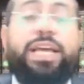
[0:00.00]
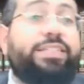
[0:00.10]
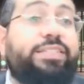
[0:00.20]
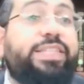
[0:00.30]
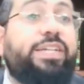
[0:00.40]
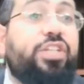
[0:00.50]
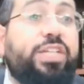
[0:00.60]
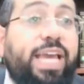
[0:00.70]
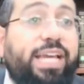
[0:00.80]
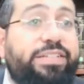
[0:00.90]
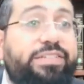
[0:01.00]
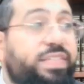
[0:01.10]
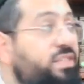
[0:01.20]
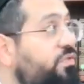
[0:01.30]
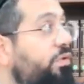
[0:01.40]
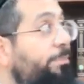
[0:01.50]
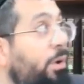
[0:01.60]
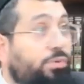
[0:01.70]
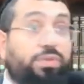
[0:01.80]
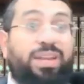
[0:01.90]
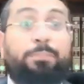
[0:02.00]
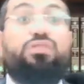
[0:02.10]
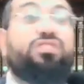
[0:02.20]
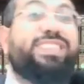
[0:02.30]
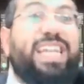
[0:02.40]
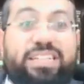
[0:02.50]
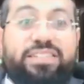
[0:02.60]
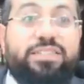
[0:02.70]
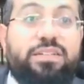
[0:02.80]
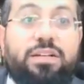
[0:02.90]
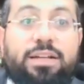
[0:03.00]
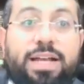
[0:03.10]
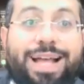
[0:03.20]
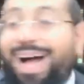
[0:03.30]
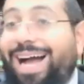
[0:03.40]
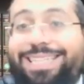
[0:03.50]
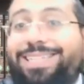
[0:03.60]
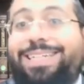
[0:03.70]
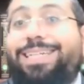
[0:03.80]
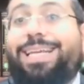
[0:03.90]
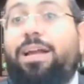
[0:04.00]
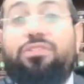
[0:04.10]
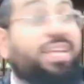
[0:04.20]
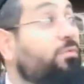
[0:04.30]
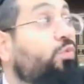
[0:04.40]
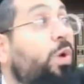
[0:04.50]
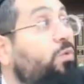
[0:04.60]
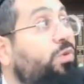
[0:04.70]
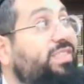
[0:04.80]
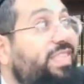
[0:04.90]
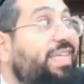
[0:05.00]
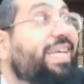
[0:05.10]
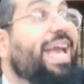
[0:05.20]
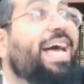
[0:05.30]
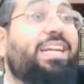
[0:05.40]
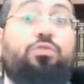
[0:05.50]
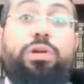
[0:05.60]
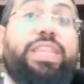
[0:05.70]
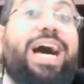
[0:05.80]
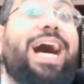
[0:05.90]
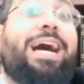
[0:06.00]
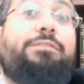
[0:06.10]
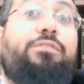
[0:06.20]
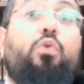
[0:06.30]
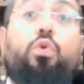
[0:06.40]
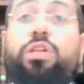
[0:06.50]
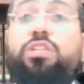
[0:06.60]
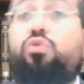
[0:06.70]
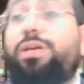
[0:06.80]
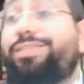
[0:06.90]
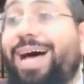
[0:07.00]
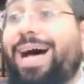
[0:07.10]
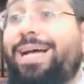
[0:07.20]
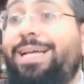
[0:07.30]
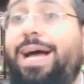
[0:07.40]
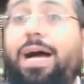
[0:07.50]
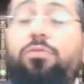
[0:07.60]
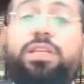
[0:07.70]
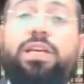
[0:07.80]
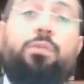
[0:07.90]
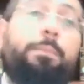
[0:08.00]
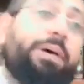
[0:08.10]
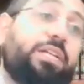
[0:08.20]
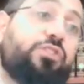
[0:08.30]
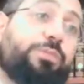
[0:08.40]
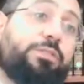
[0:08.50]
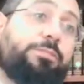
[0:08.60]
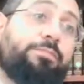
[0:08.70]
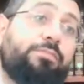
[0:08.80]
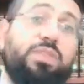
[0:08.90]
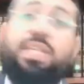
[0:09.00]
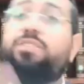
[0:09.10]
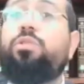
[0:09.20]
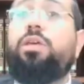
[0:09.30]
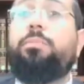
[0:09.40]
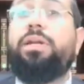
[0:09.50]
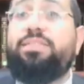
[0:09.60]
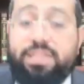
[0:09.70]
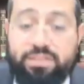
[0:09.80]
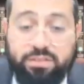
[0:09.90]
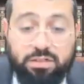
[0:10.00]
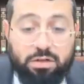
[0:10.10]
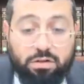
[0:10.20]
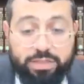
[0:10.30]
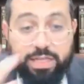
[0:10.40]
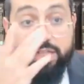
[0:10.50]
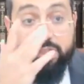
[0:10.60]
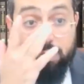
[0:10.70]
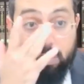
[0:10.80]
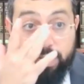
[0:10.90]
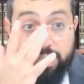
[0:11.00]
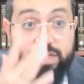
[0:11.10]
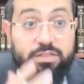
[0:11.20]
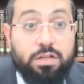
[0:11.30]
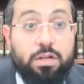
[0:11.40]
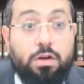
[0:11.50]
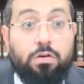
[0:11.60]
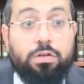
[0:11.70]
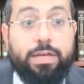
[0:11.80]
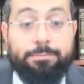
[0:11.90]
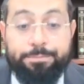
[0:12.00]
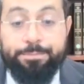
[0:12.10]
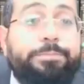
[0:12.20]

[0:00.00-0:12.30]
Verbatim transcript: in such a case, since they're both the number six, I didn't care that one was the category, the Av or the Tuladah. I only get one punishment. That's what the Gemara says. Okay, that's what the Gemara says. Okay.